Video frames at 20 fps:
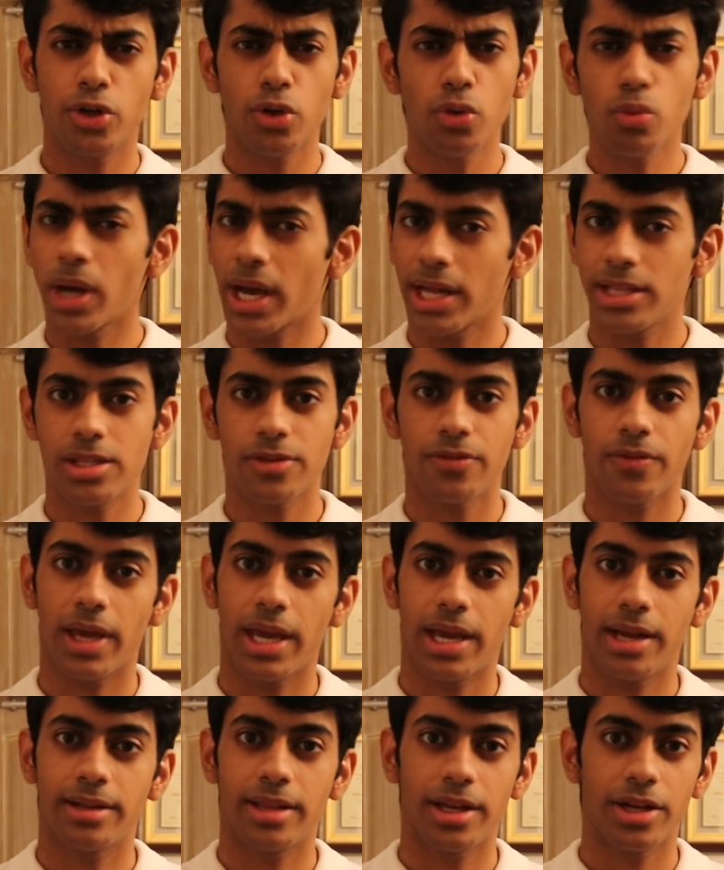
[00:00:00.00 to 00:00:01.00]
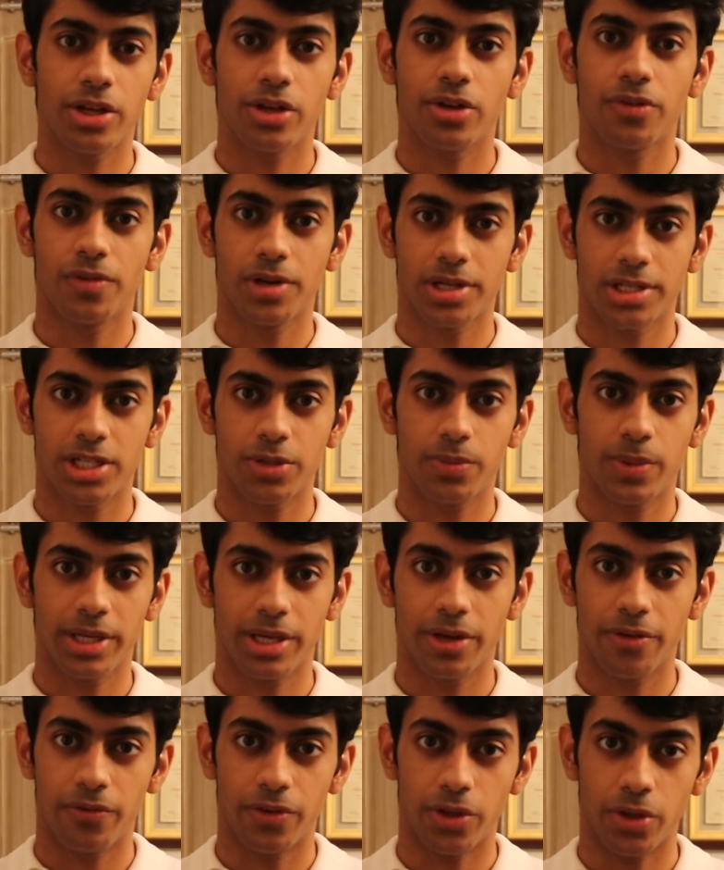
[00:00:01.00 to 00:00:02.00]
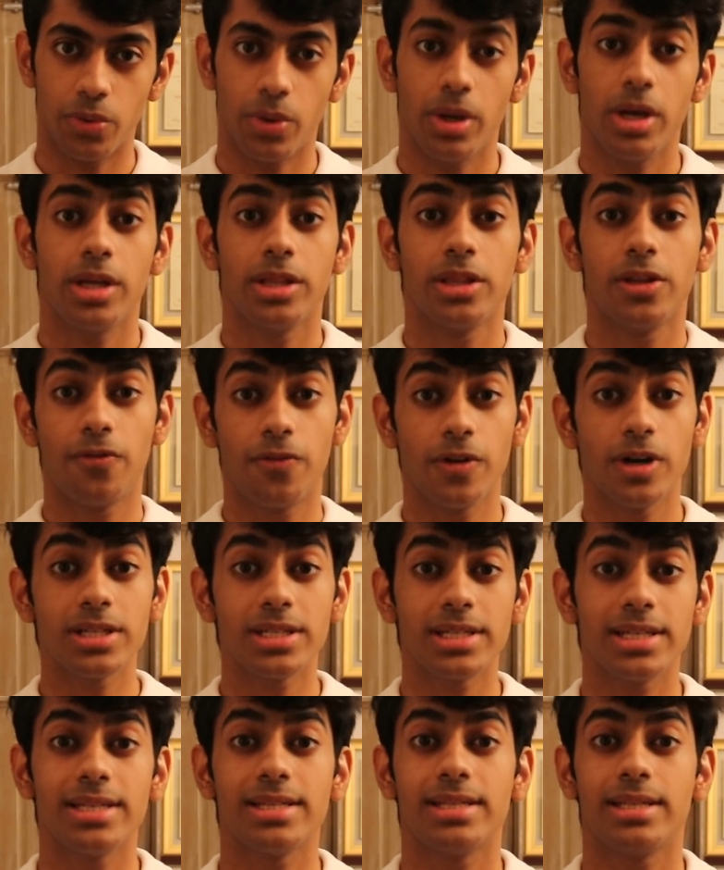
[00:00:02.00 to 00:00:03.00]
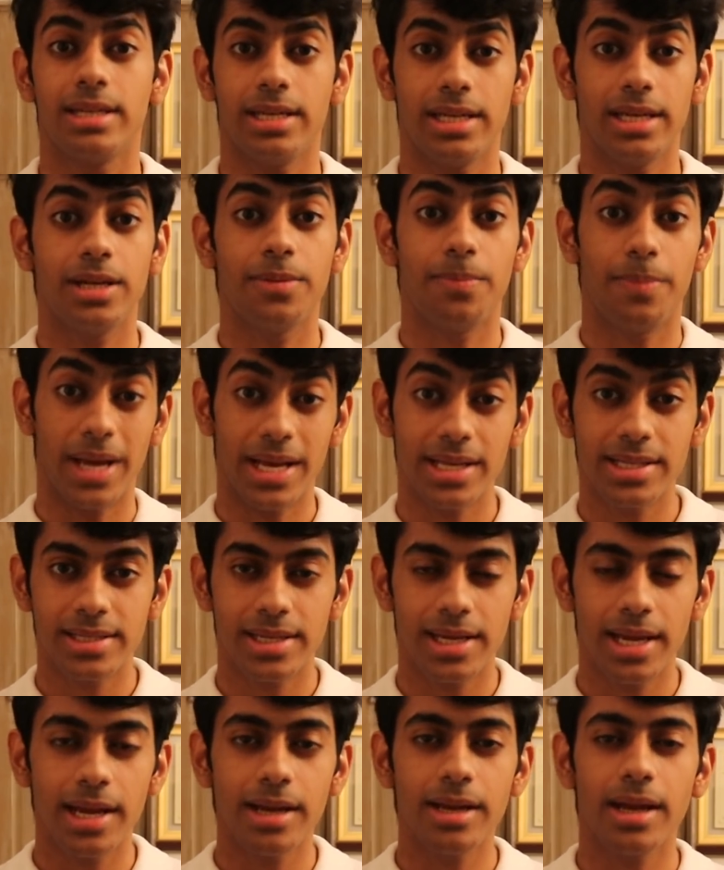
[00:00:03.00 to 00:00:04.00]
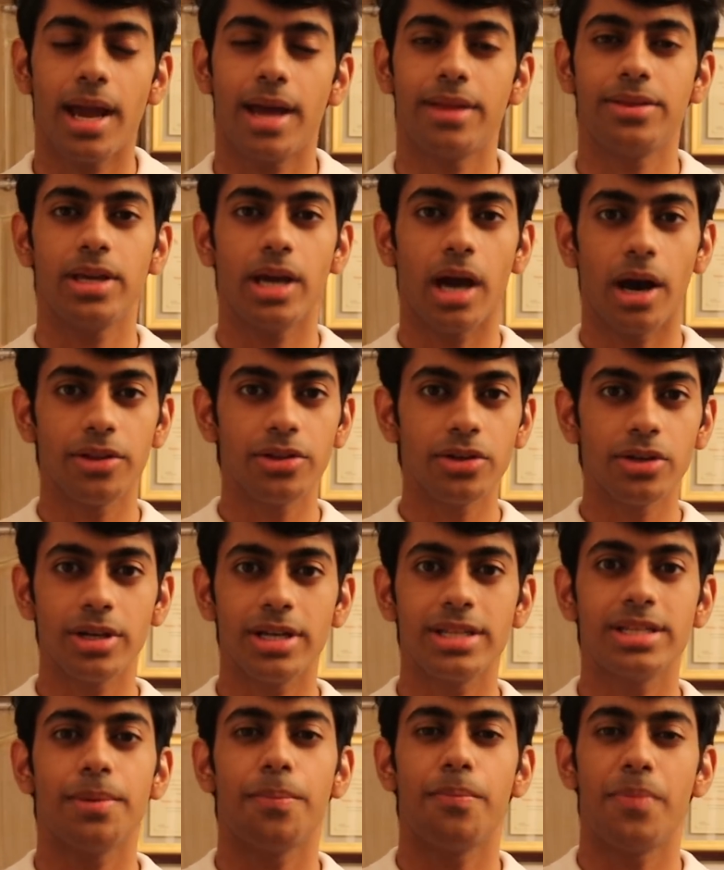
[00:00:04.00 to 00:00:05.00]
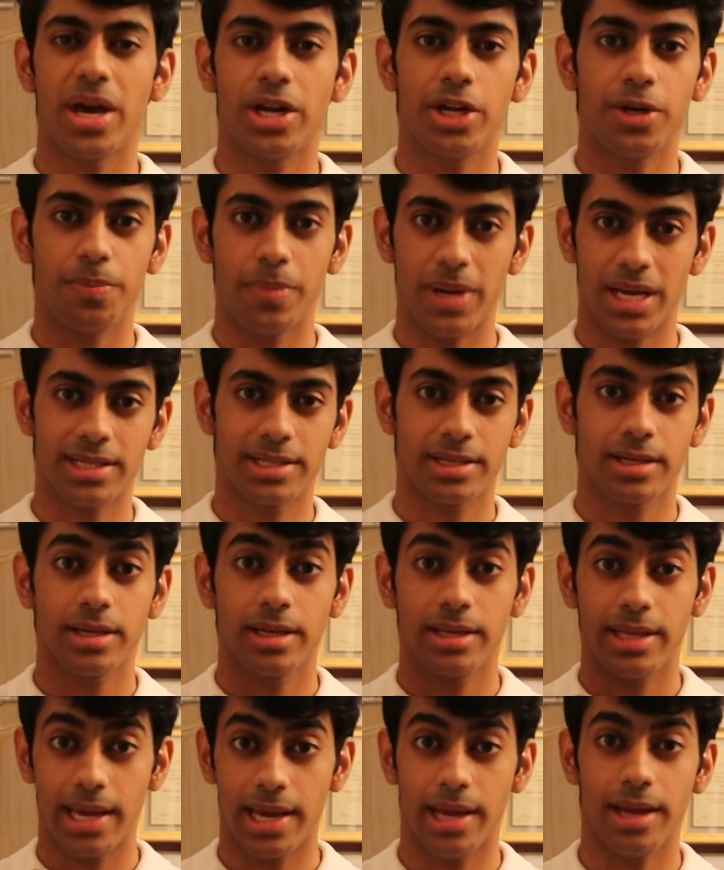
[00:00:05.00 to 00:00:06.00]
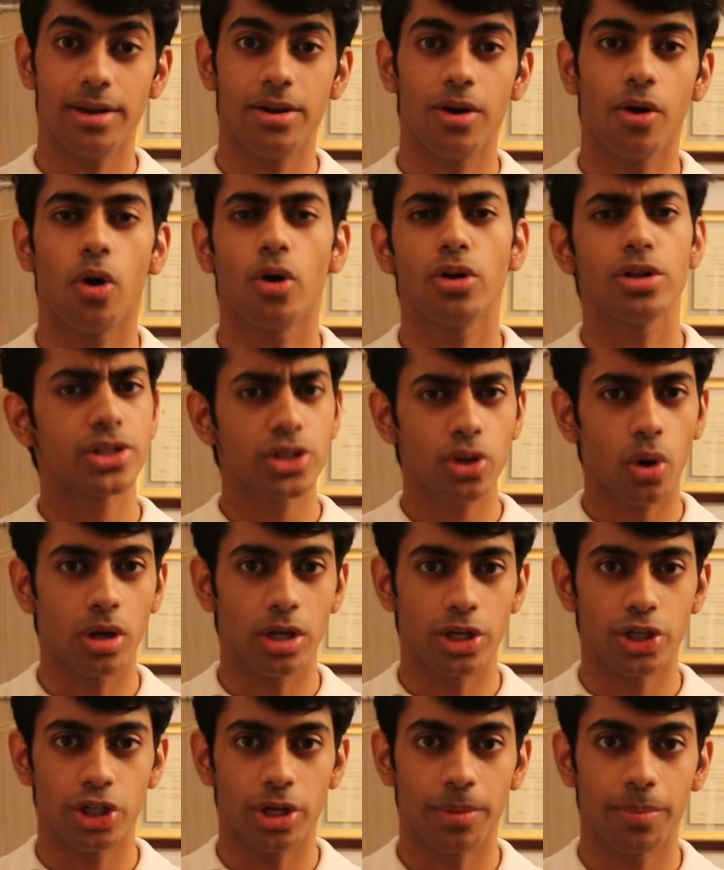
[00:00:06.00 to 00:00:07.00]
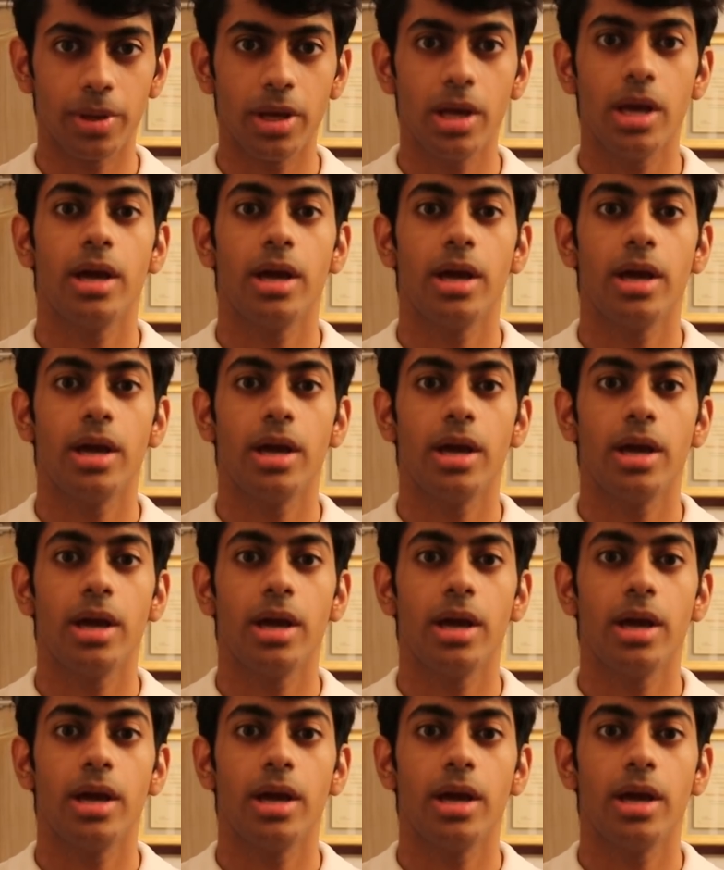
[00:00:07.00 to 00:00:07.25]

are two kinds of aid that a university will give you. The first is need-based aid and the other is a merit-based aid or a scholarship.